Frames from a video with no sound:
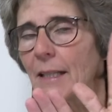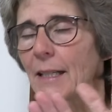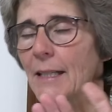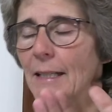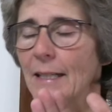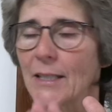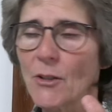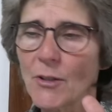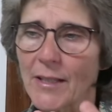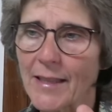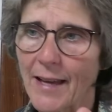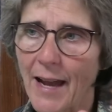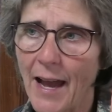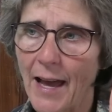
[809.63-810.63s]
it, and not only
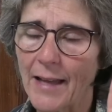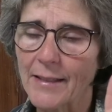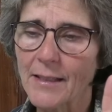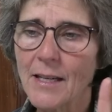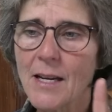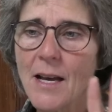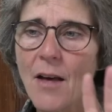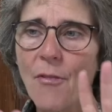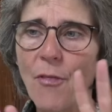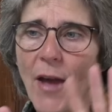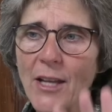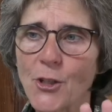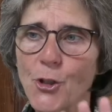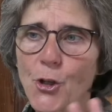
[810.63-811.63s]
that,
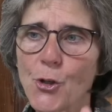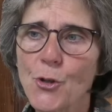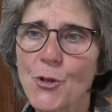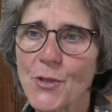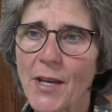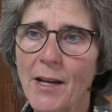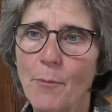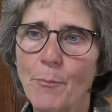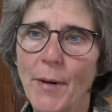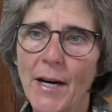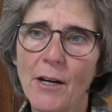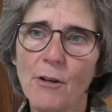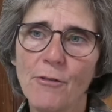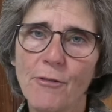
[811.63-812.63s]
they use that
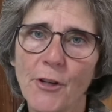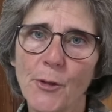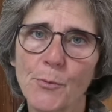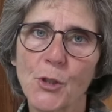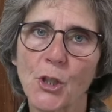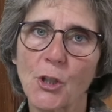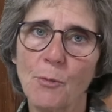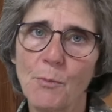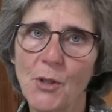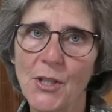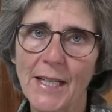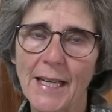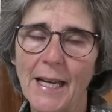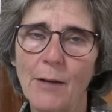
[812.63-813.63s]
biofilm to
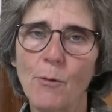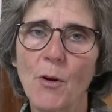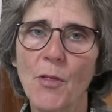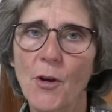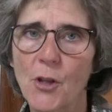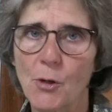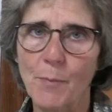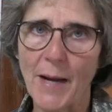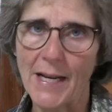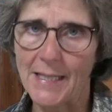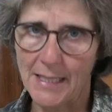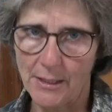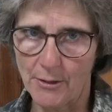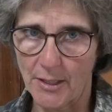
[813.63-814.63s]
communicate with other
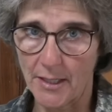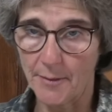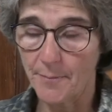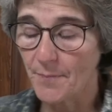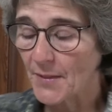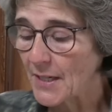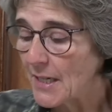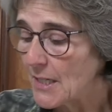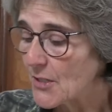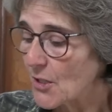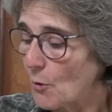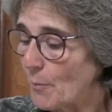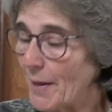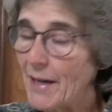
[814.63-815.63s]
bacteria.
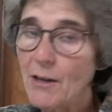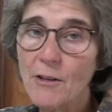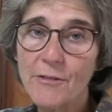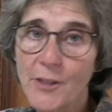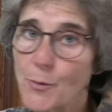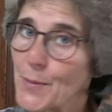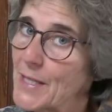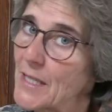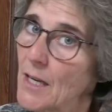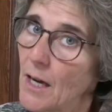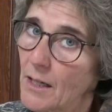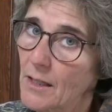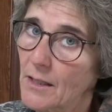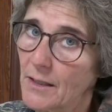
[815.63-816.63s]
So biofilm is
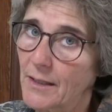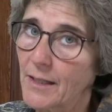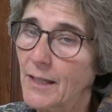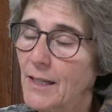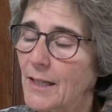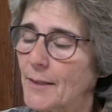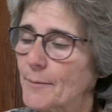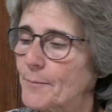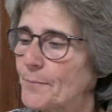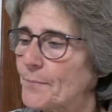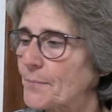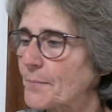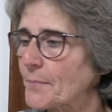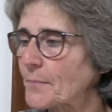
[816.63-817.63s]
not a good thing.
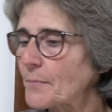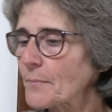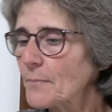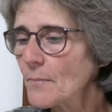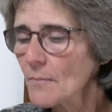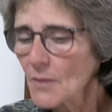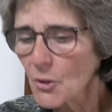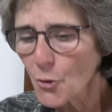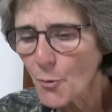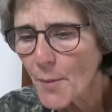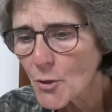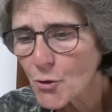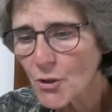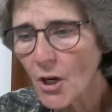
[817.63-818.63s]
The
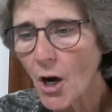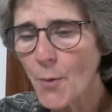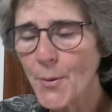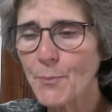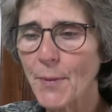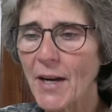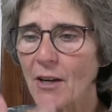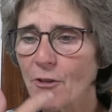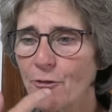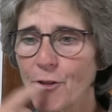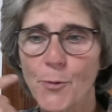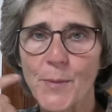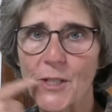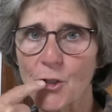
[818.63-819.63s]
most common
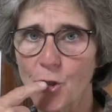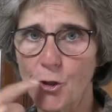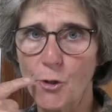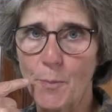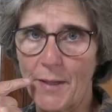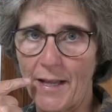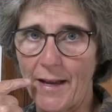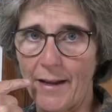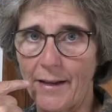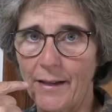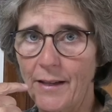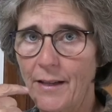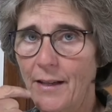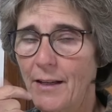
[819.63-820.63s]
biofilm is tooth plaque
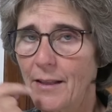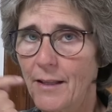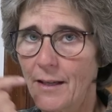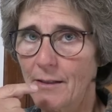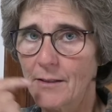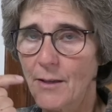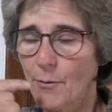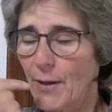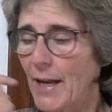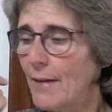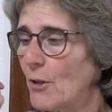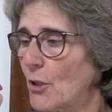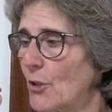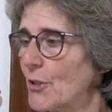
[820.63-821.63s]
that we
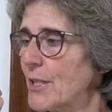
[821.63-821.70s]
have on our